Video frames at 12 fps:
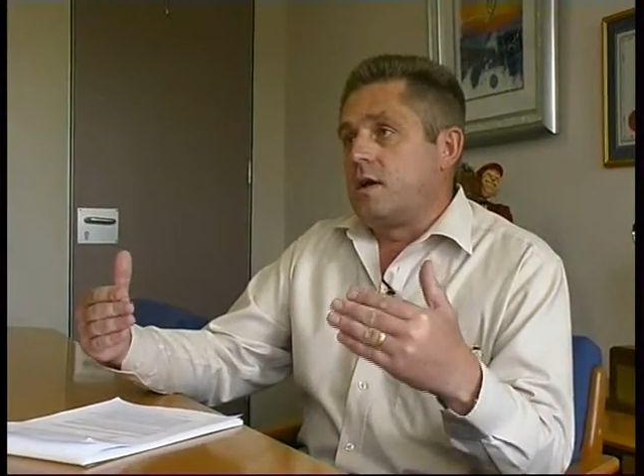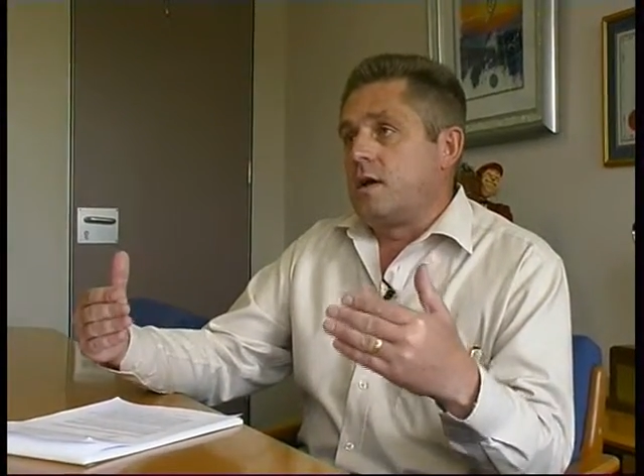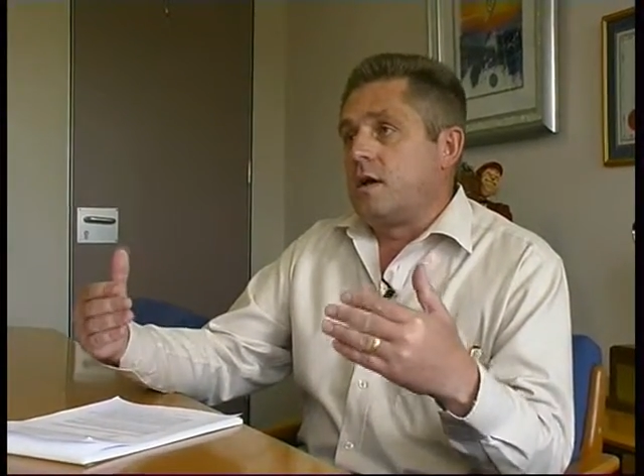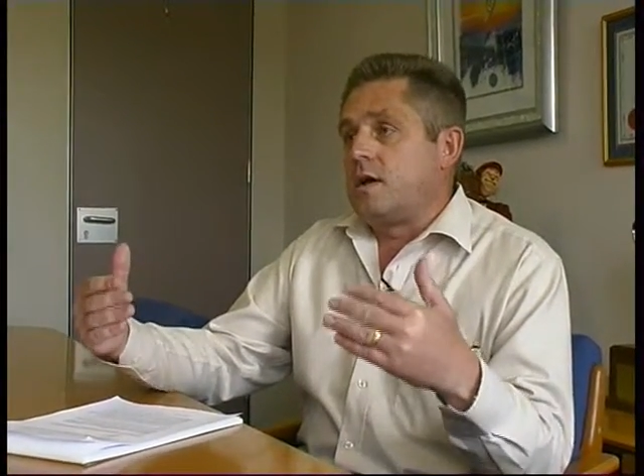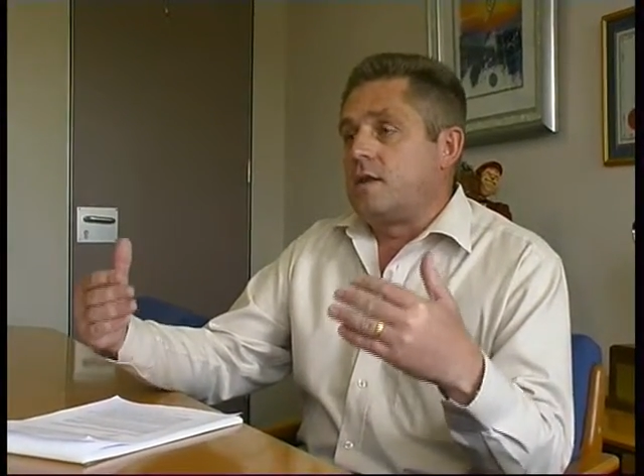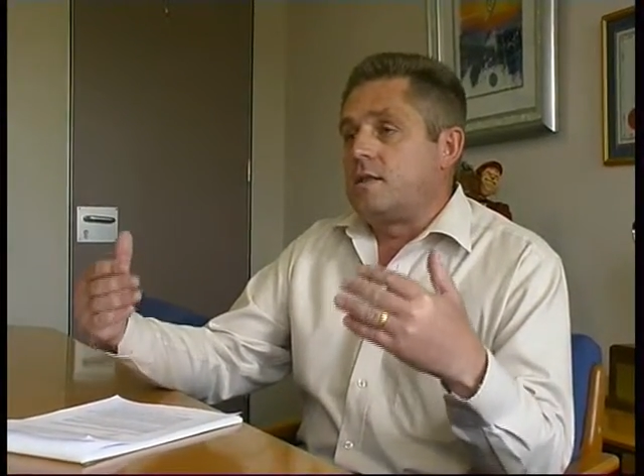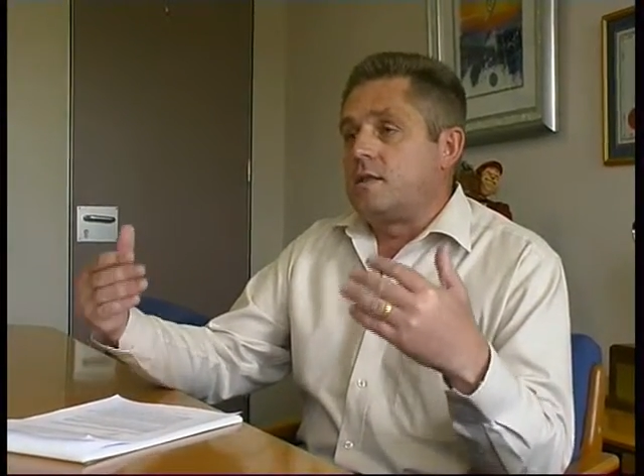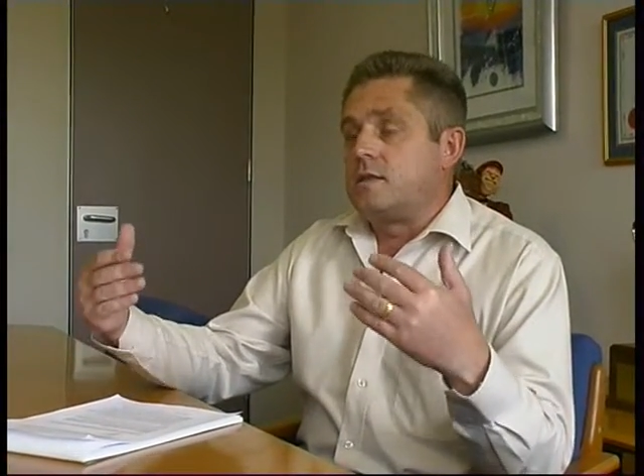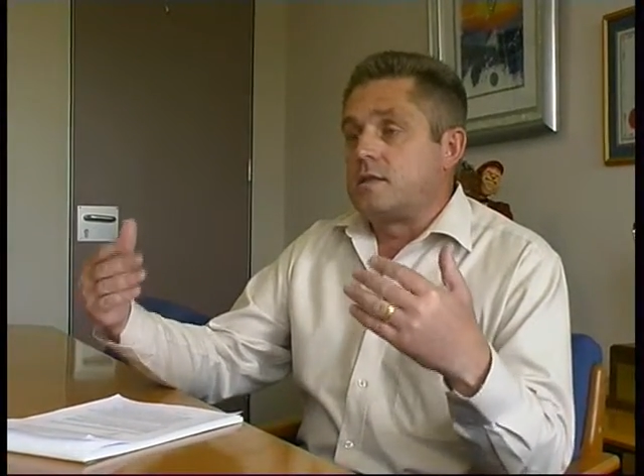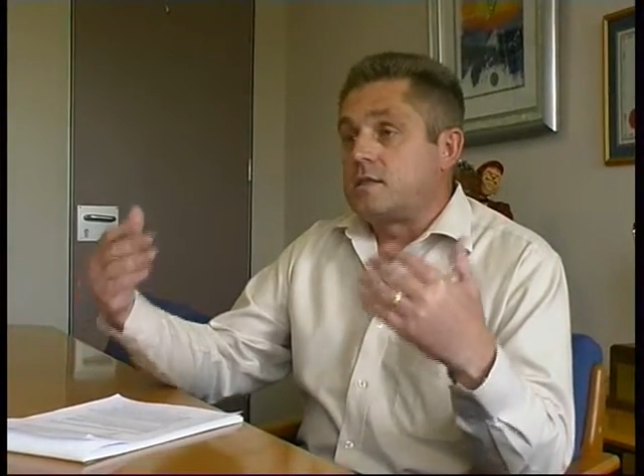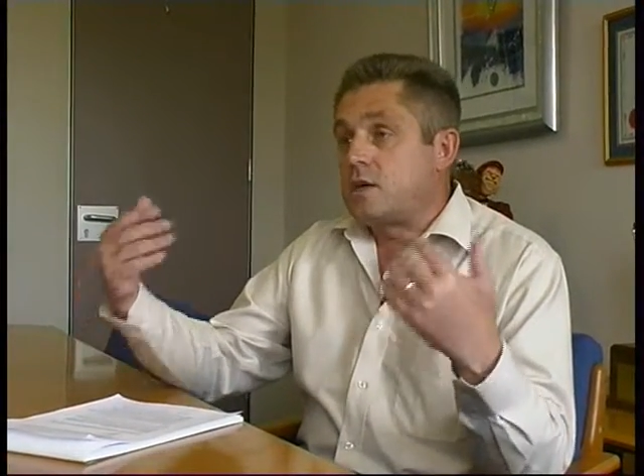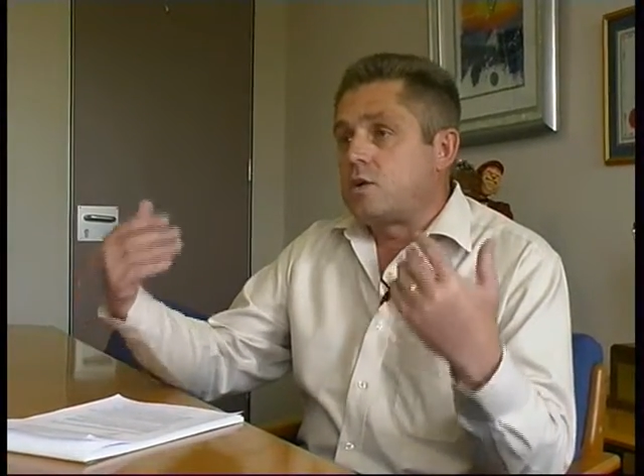uh,
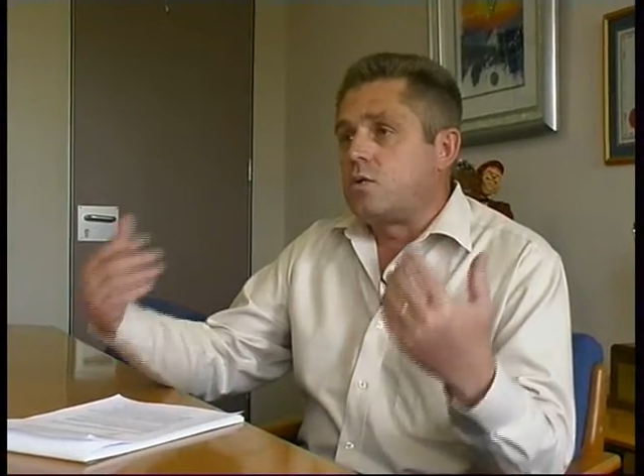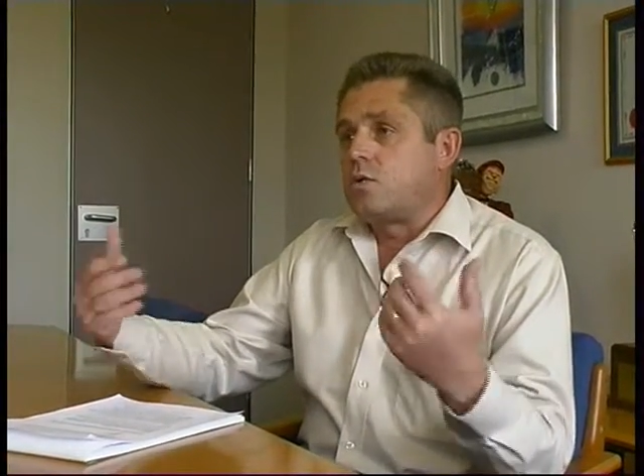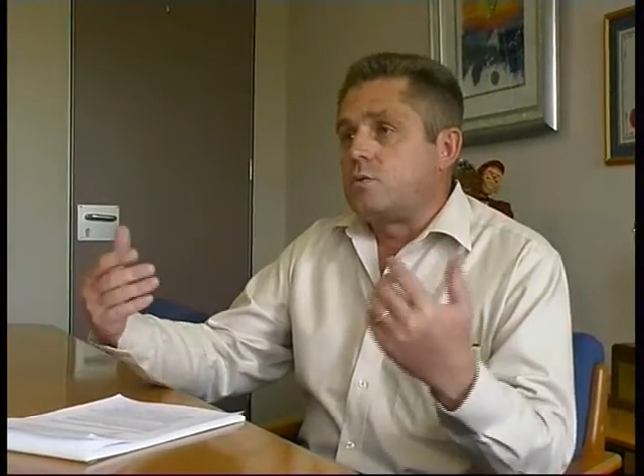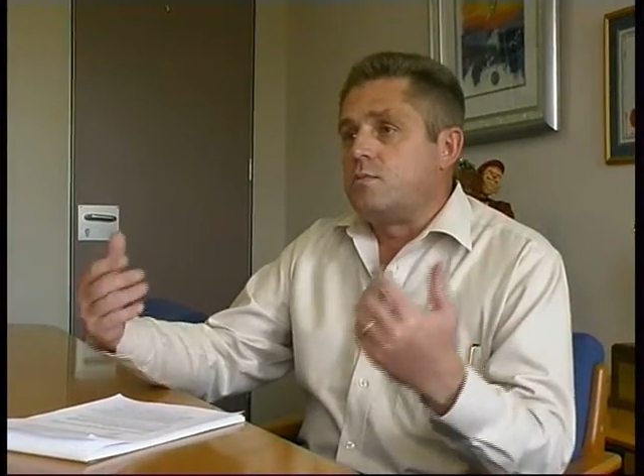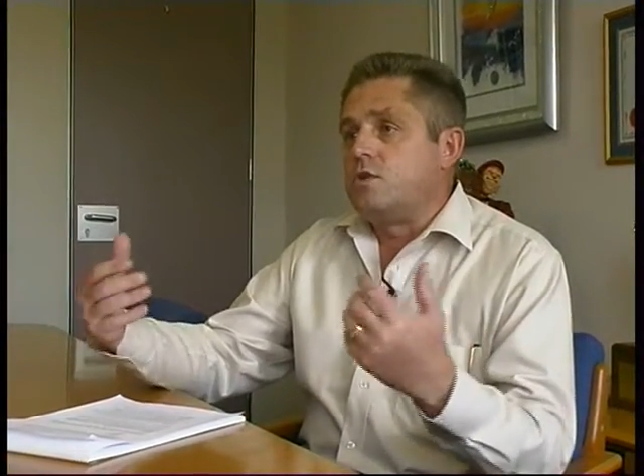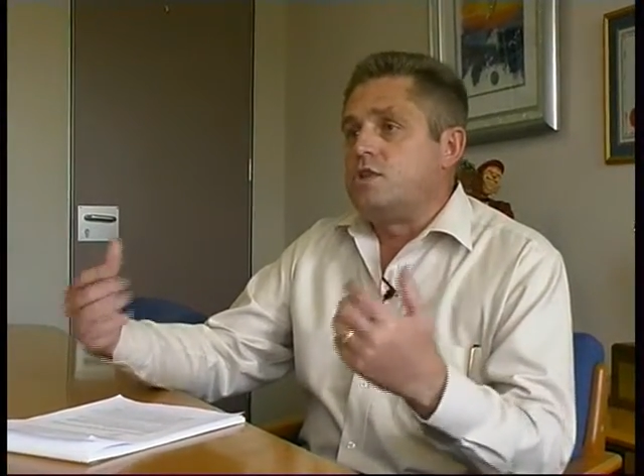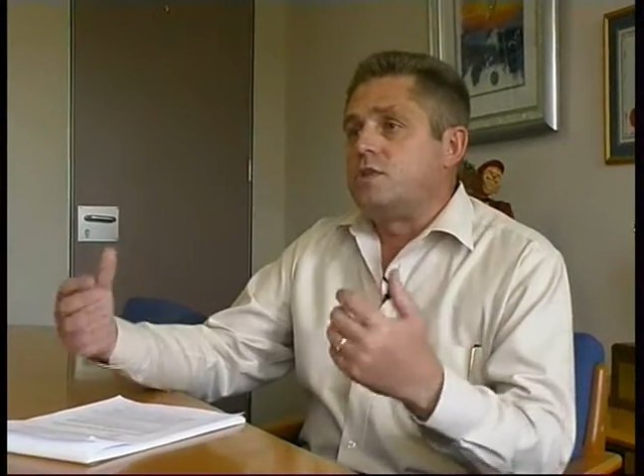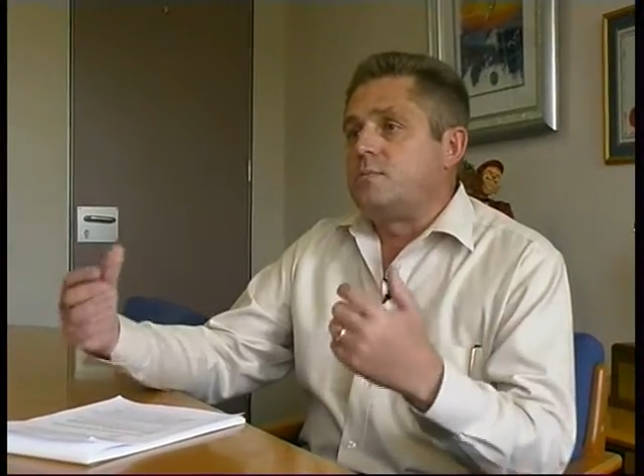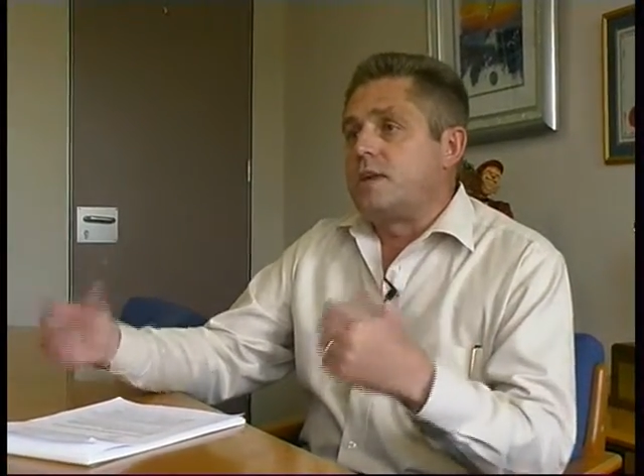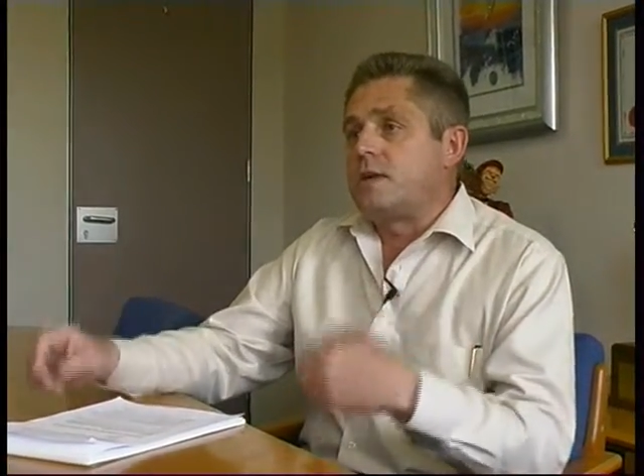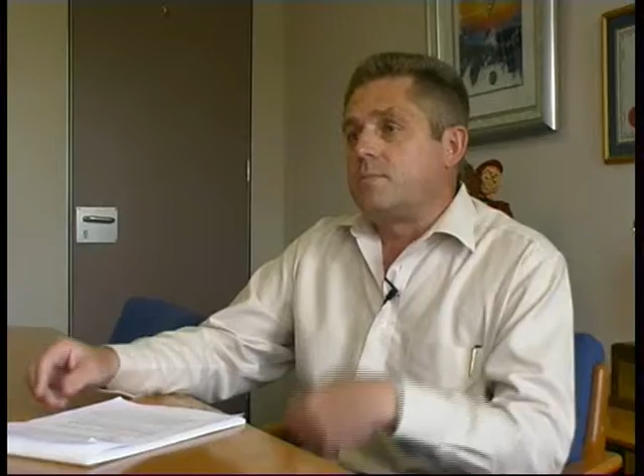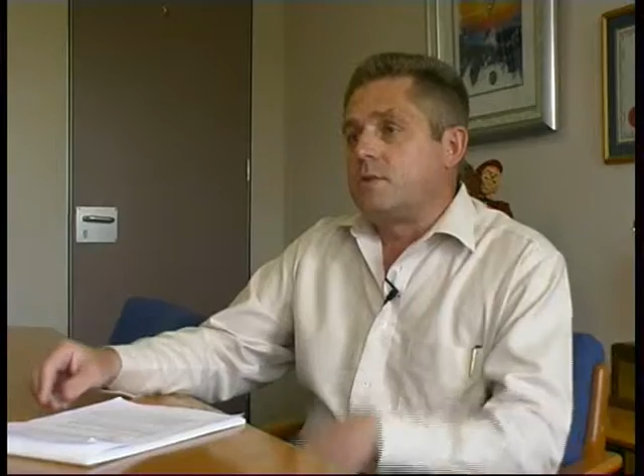the so-called emerging
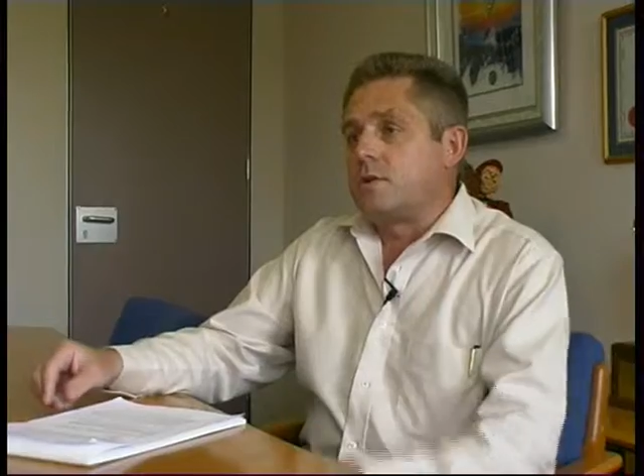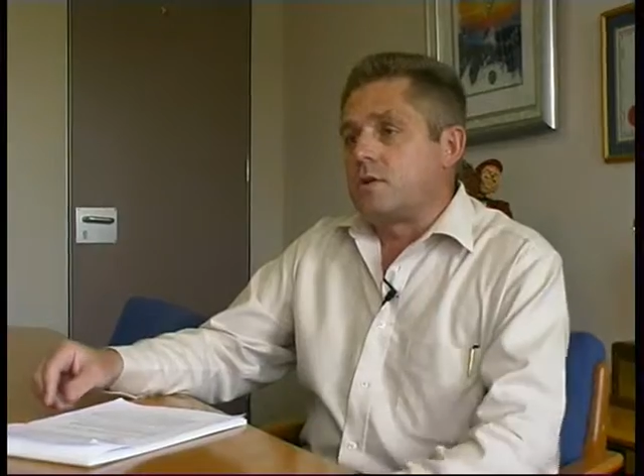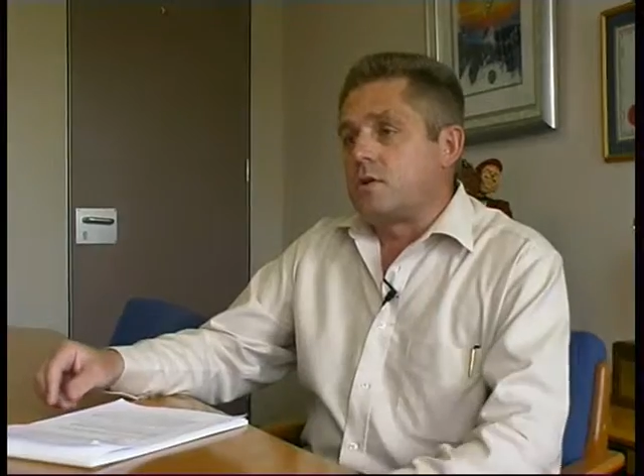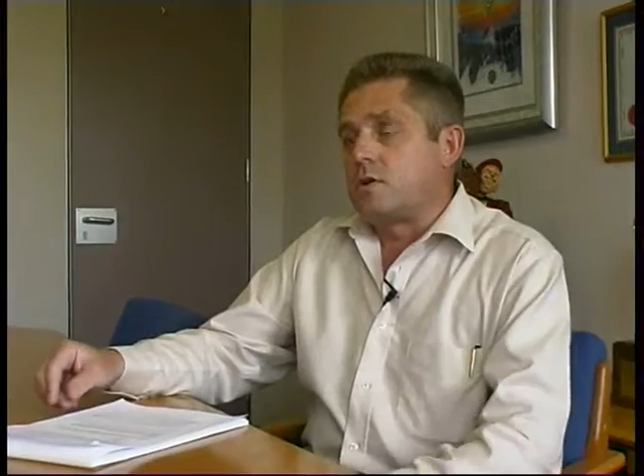black middle